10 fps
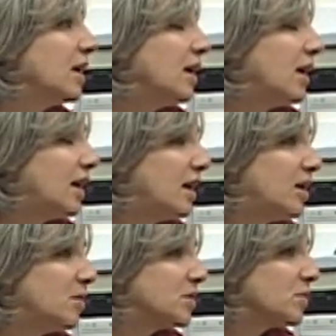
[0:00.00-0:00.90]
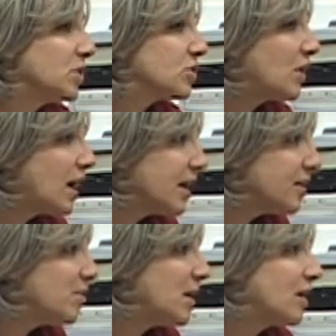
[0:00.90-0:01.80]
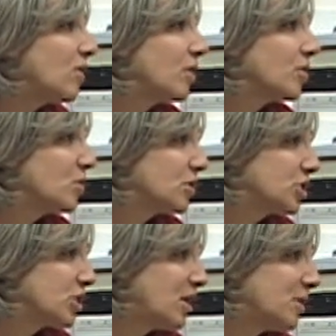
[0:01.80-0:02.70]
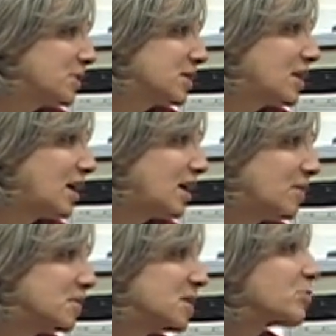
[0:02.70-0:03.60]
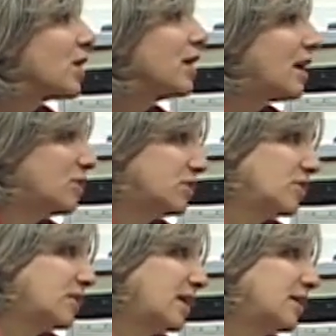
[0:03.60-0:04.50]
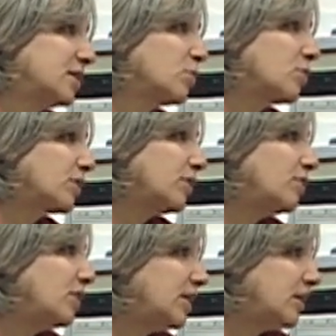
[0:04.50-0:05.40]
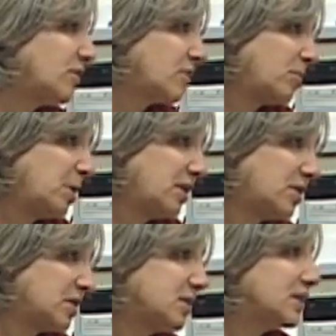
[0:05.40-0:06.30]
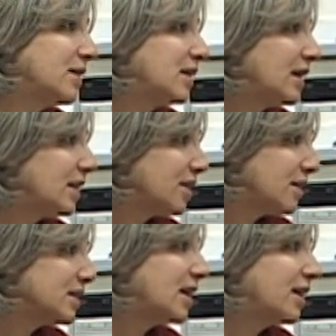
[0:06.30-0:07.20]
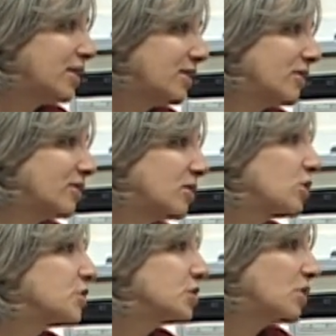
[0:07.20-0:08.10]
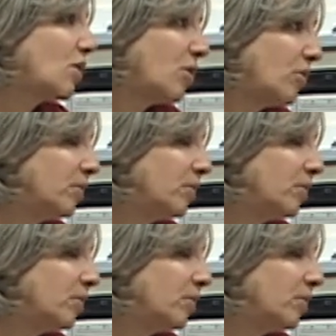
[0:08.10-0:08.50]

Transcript: So we try to make all the workshops spread out so that it's more convenient for parents and they can attend close to home.